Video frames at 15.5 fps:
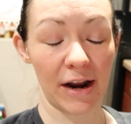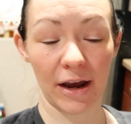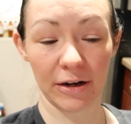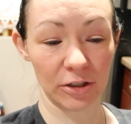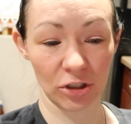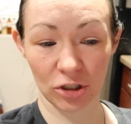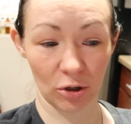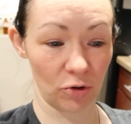I
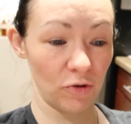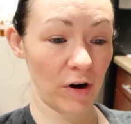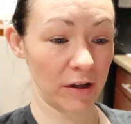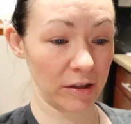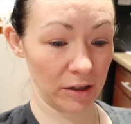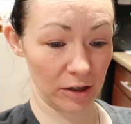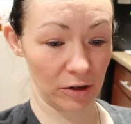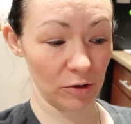just go
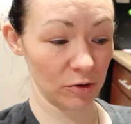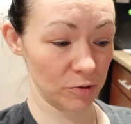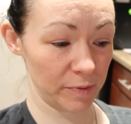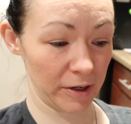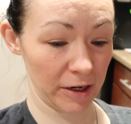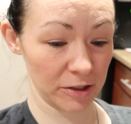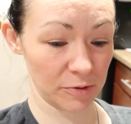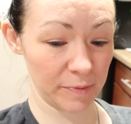directly to U S
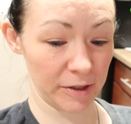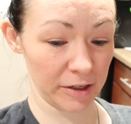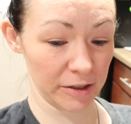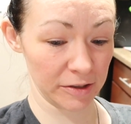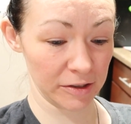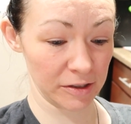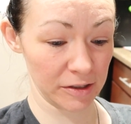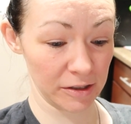P S
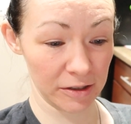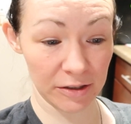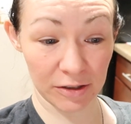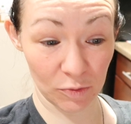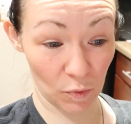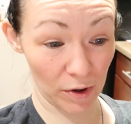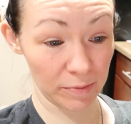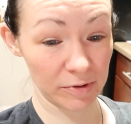because
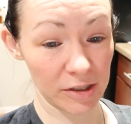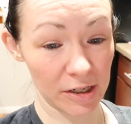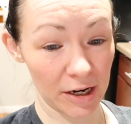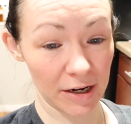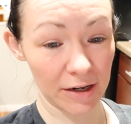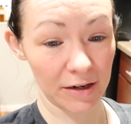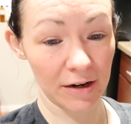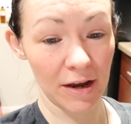this
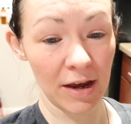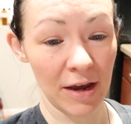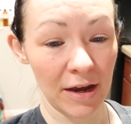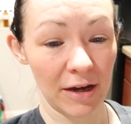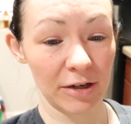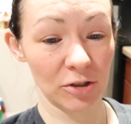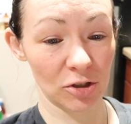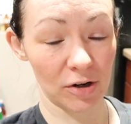website
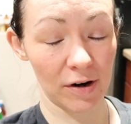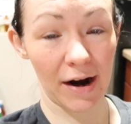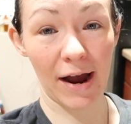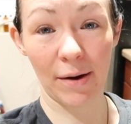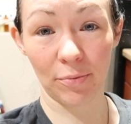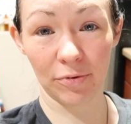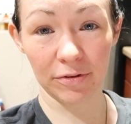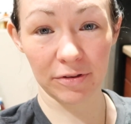is
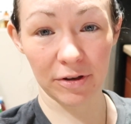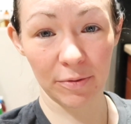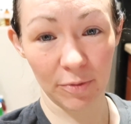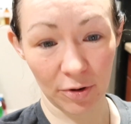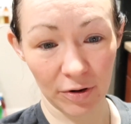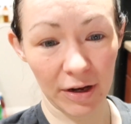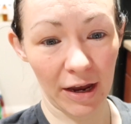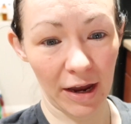crap with
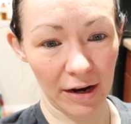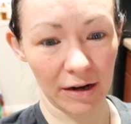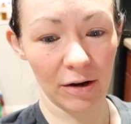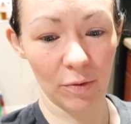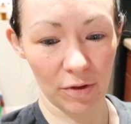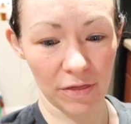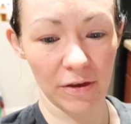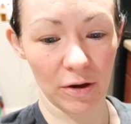communicating
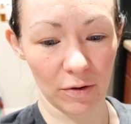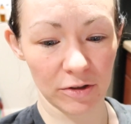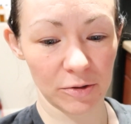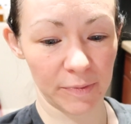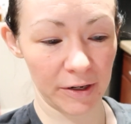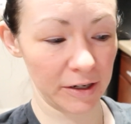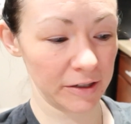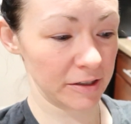with the U S
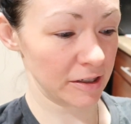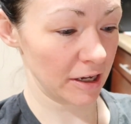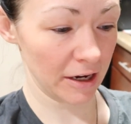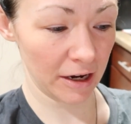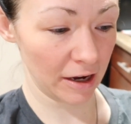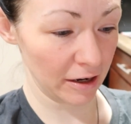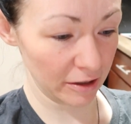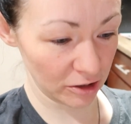P S
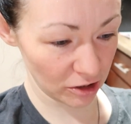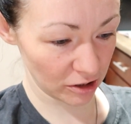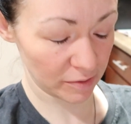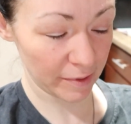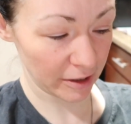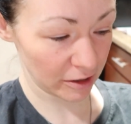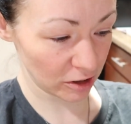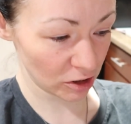thing, and it just
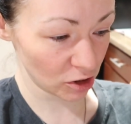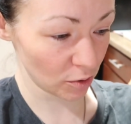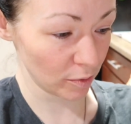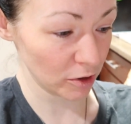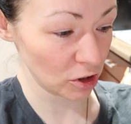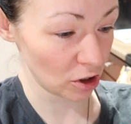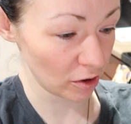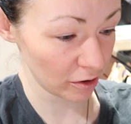makes it so
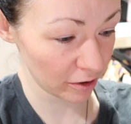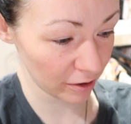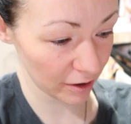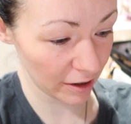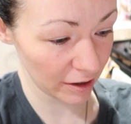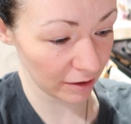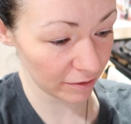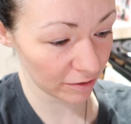much harder
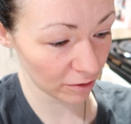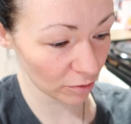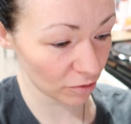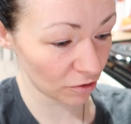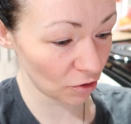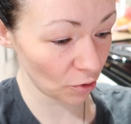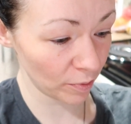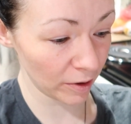and it's so
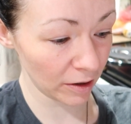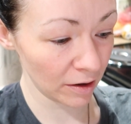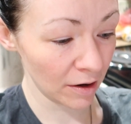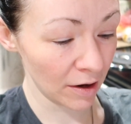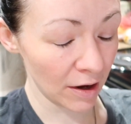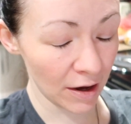stupid.